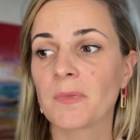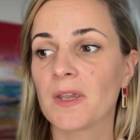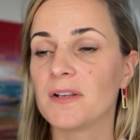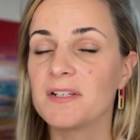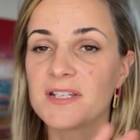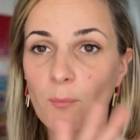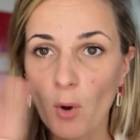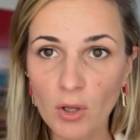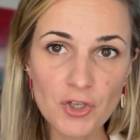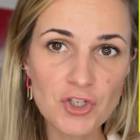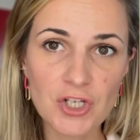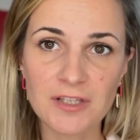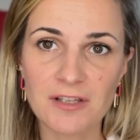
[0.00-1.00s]

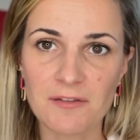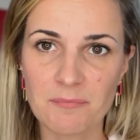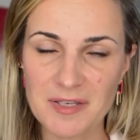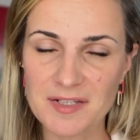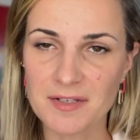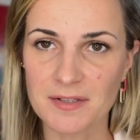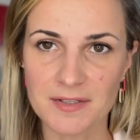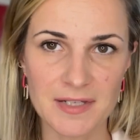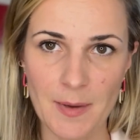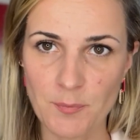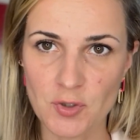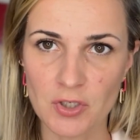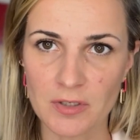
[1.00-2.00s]
demolishing that
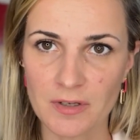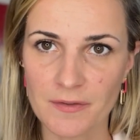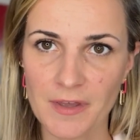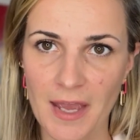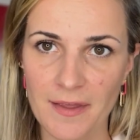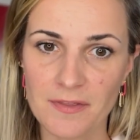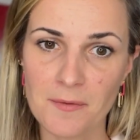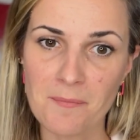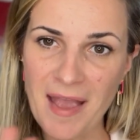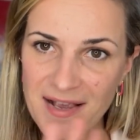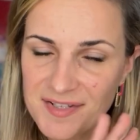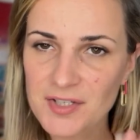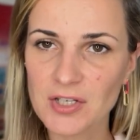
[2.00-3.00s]
misconception that the
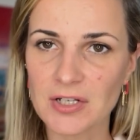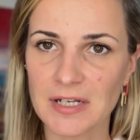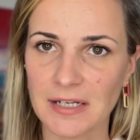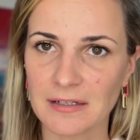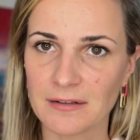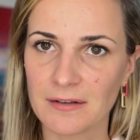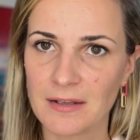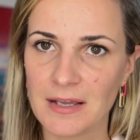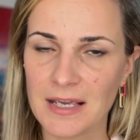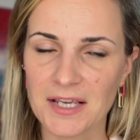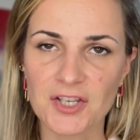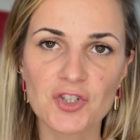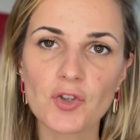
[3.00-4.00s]
masculine
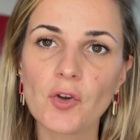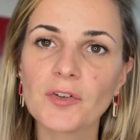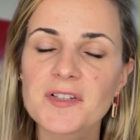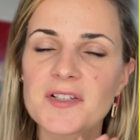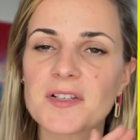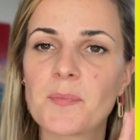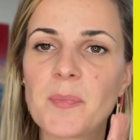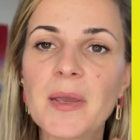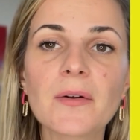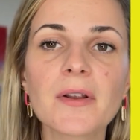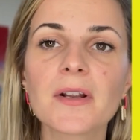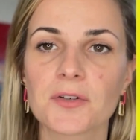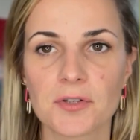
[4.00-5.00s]
is not
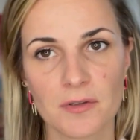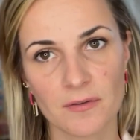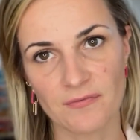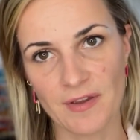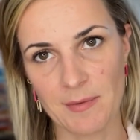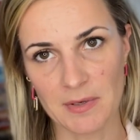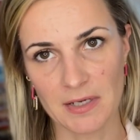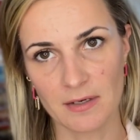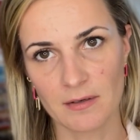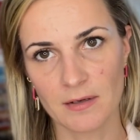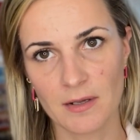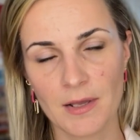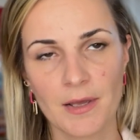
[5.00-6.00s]
superior to the
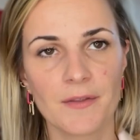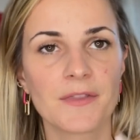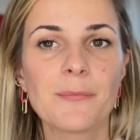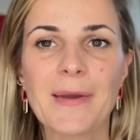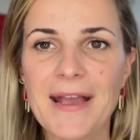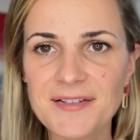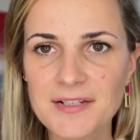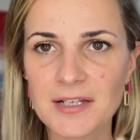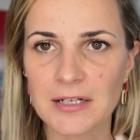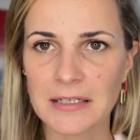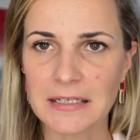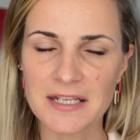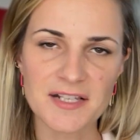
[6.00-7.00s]
feminine. The
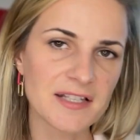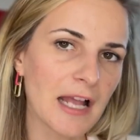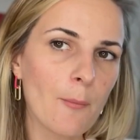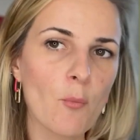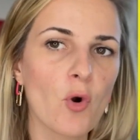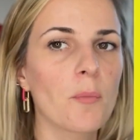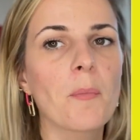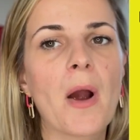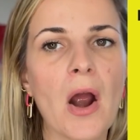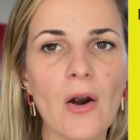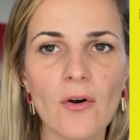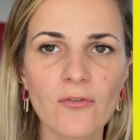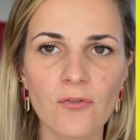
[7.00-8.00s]
masculine is not more
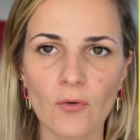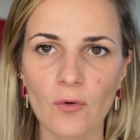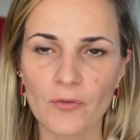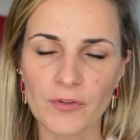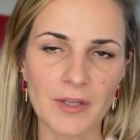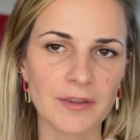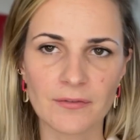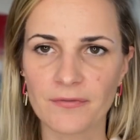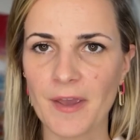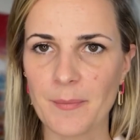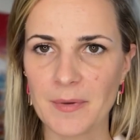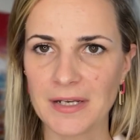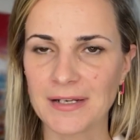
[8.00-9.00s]
powerful than the
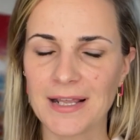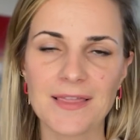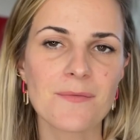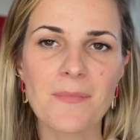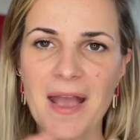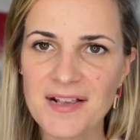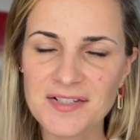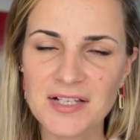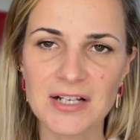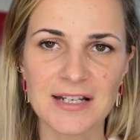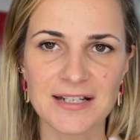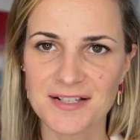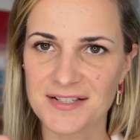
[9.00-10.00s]
feminine, and the
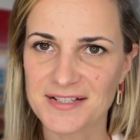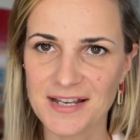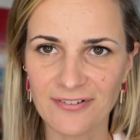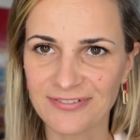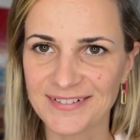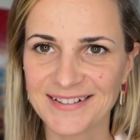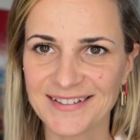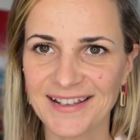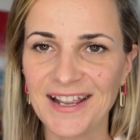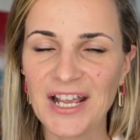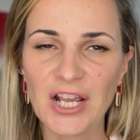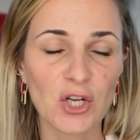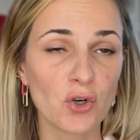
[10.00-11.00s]
masculine is definitely
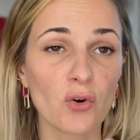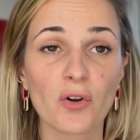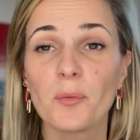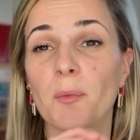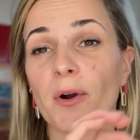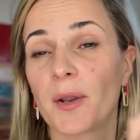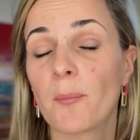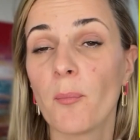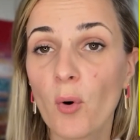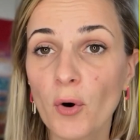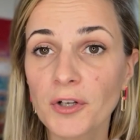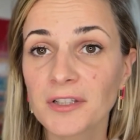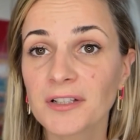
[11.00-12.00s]
not more
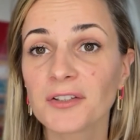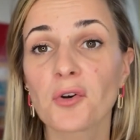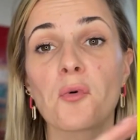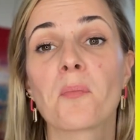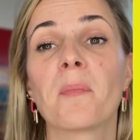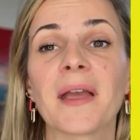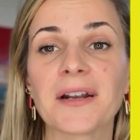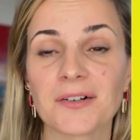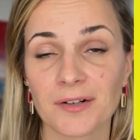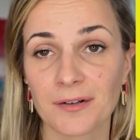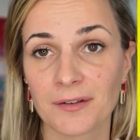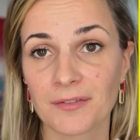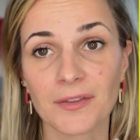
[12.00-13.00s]
important or
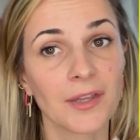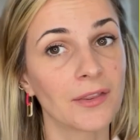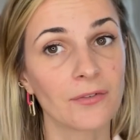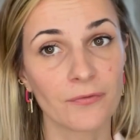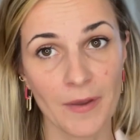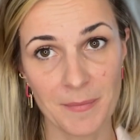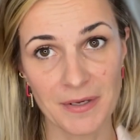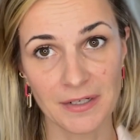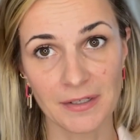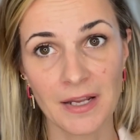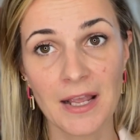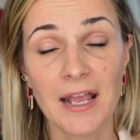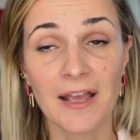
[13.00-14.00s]
better than the
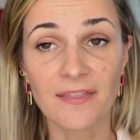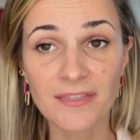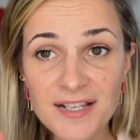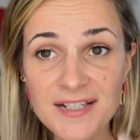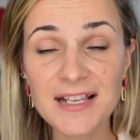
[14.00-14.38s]
feminine. And this